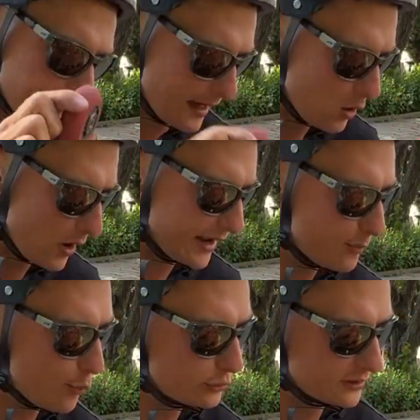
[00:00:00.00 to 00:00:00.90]
Now I
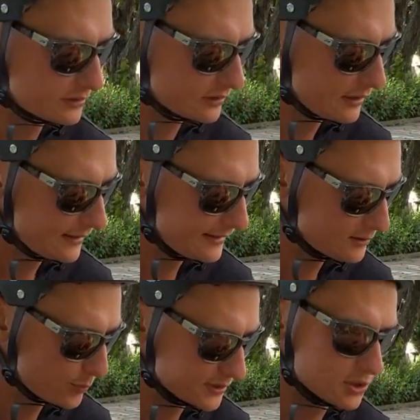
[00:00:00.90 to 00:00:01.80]
put it in
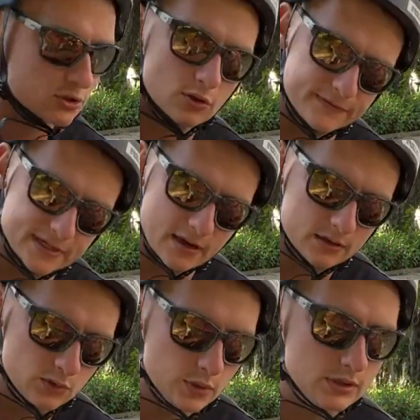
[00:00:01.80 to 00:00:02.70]
the position of
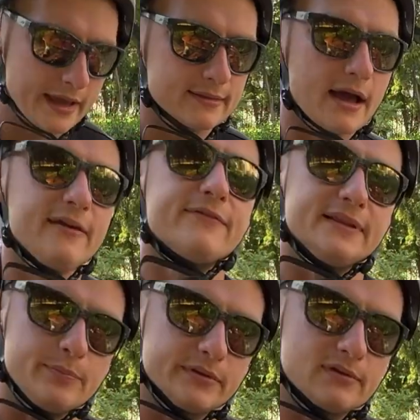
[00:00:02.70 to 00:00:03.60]
second wheel and I
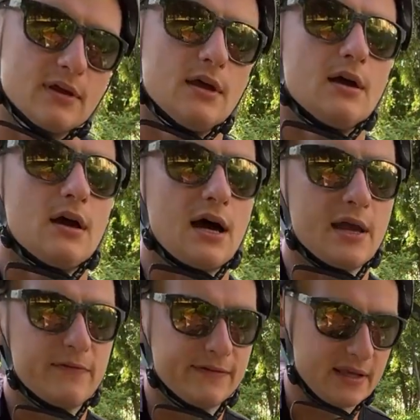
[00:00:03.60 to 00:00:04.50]
flip it.
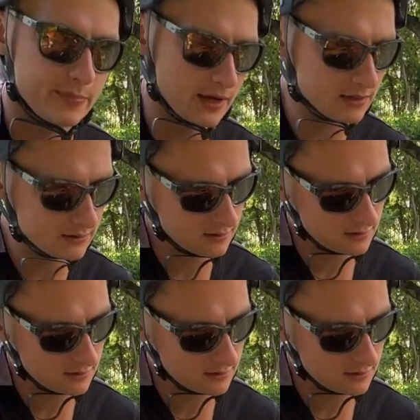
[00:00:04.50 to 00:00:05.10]
I'm flipping it.